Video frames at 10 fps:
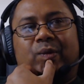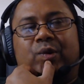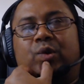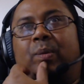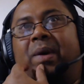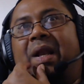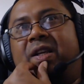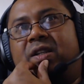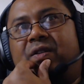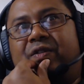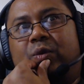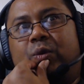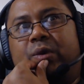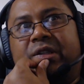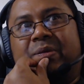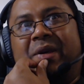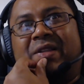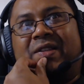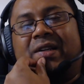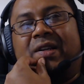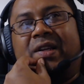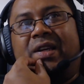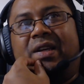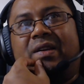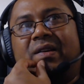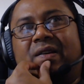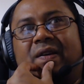So Malaysian food is basically